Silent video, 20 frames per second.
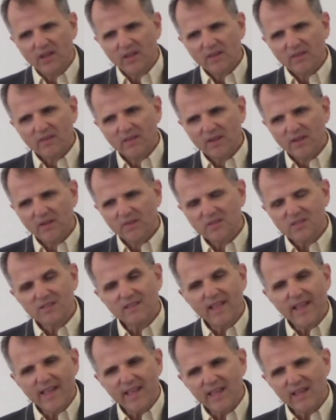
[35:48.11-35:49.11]
the
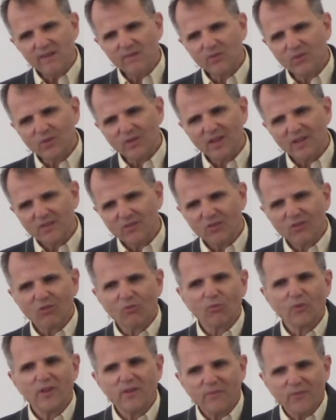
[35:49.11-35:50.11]
slaves as
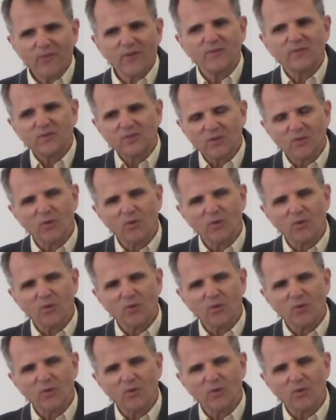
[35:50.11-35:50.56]
three-fifths